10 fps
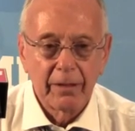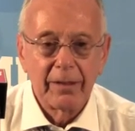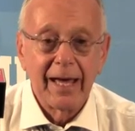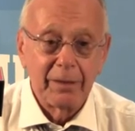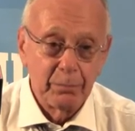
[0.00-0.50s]

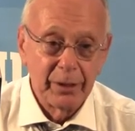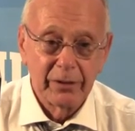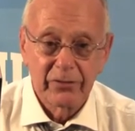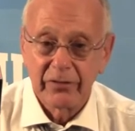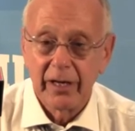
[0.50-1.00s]
That
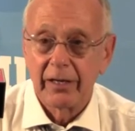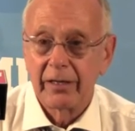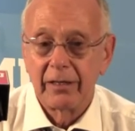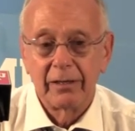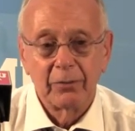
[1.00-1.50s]
being
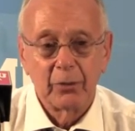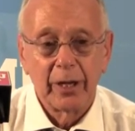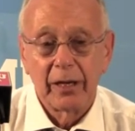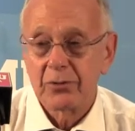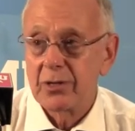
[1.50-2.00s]
said, we
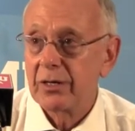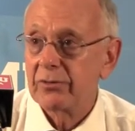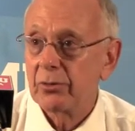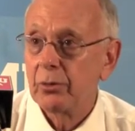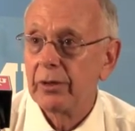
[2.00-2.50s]
had a
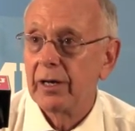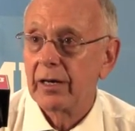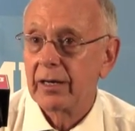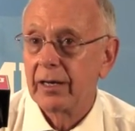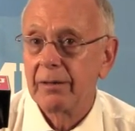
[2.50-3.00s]
chance to win
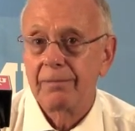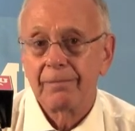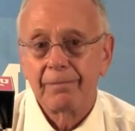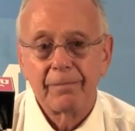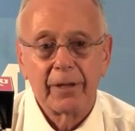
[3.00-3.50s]
that game.
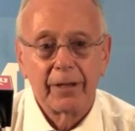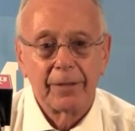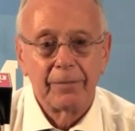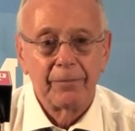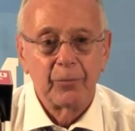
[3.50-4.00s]

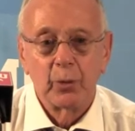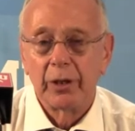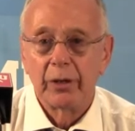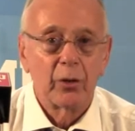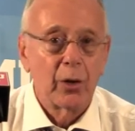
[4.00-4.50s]
We
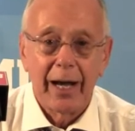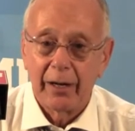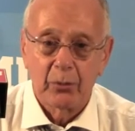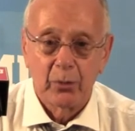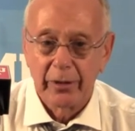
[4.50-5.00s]
didn't know
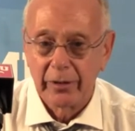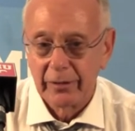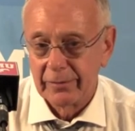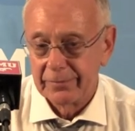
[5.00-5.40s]
how to win it.